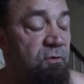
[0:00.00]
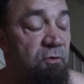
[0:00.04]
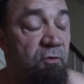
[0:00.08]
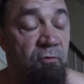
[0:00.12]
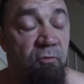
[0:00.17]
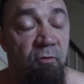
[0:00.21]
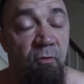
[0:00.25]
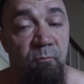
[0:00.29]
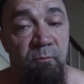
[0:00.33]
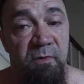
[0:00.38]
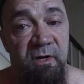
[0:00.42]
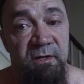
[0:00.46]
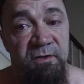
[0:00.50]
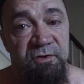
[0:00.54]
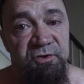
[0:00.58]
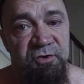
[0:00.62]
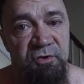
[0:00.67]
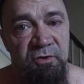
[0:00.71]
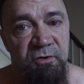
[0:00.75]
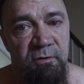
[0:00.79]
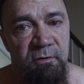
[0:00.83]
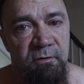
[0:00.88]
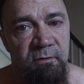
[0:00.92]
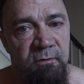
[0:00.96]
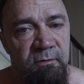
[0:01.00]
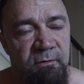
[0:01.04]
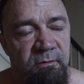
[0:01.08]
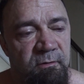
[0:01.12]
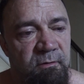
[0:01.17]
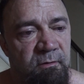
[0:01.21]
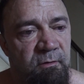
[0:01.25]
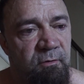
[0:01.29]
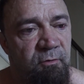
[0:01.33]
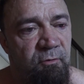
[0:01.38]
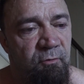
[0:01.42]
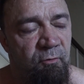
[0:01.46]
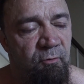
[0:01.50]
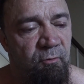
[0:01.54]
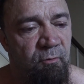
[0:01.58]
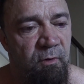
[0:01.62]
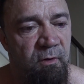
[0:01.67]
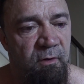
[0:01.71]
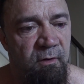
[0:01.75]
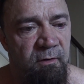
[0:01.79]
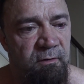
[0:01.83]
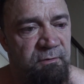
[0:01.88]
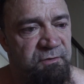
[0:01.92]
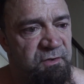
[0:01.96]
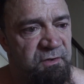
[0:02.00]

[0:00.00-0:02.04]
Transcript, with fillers: Google Master who uh,